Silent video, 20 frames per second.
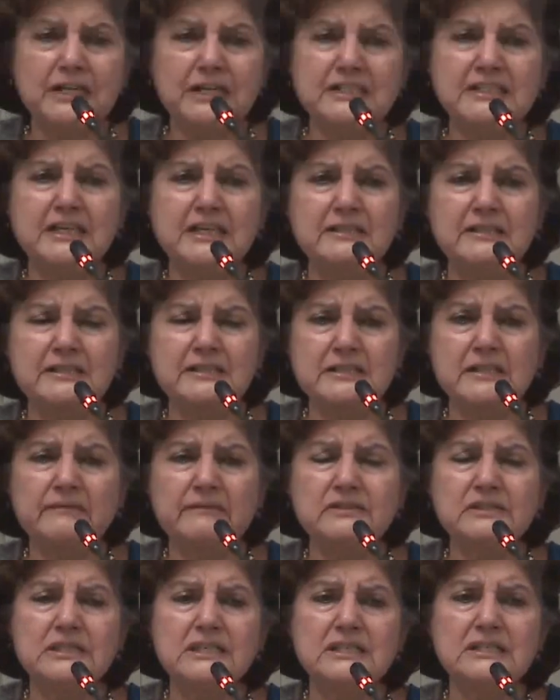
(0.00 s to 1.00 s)
as young as
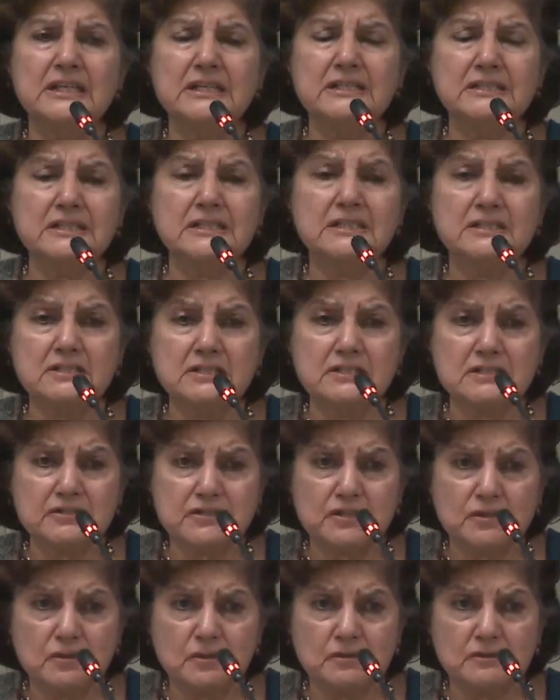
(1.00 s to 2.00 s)
17, 18 years
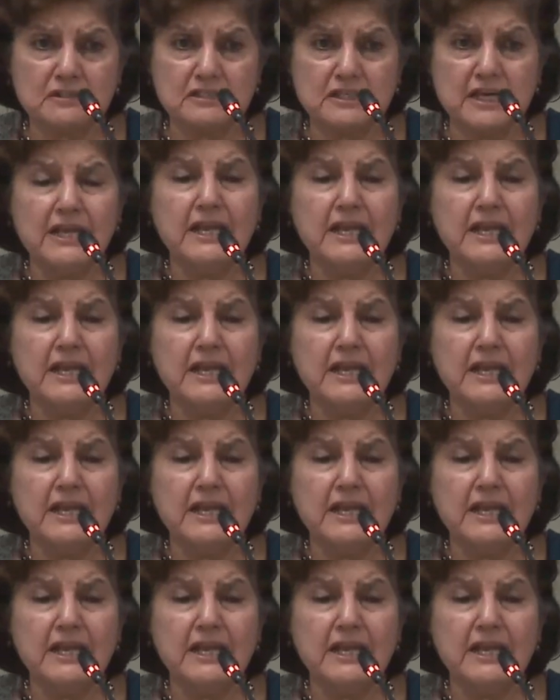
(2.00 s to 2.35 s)
old.